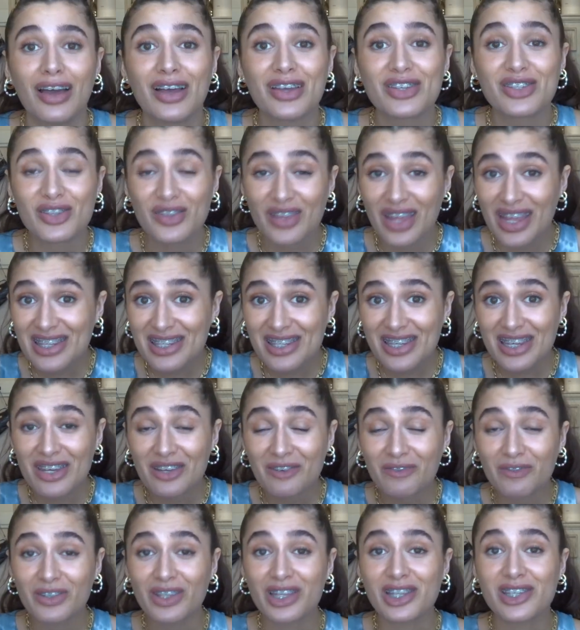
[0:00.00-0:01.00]
So that's
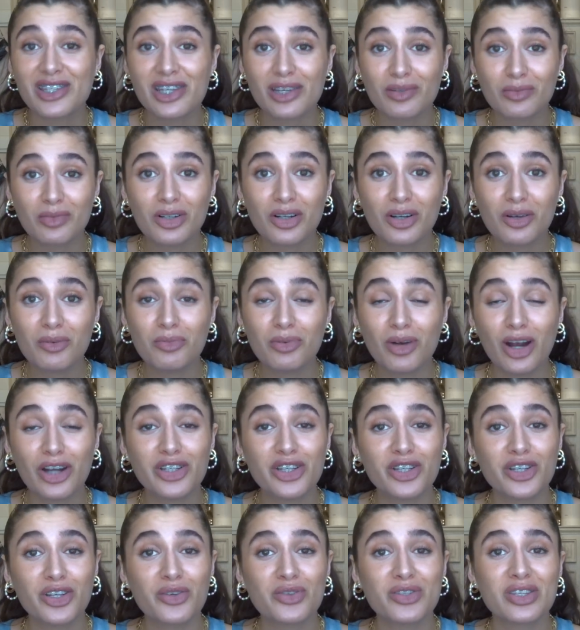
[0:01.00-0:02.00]
it for the summer
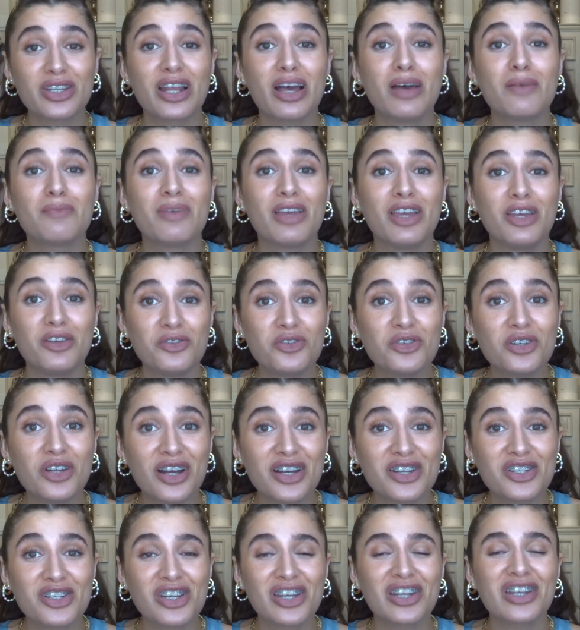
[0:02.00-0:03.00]
Project Use It Up
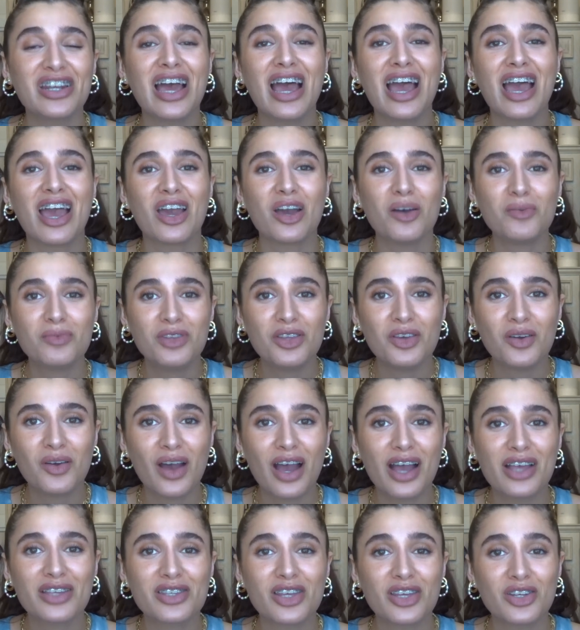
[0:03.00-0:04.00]
introduction. I hope that you
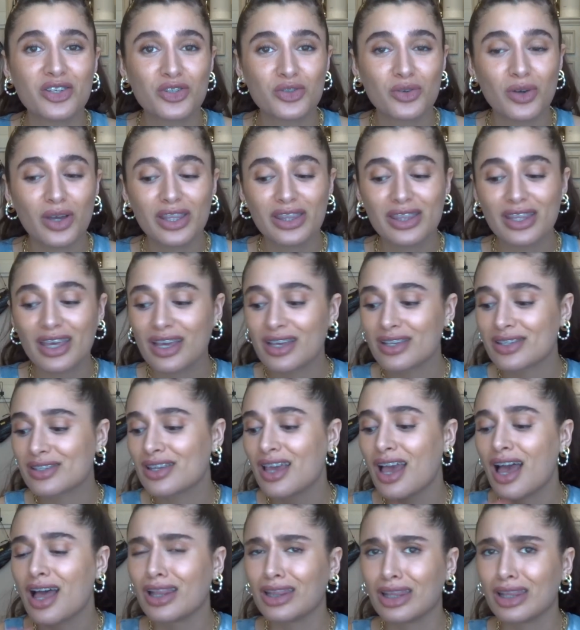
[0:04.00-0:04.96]
guys enjoyed this.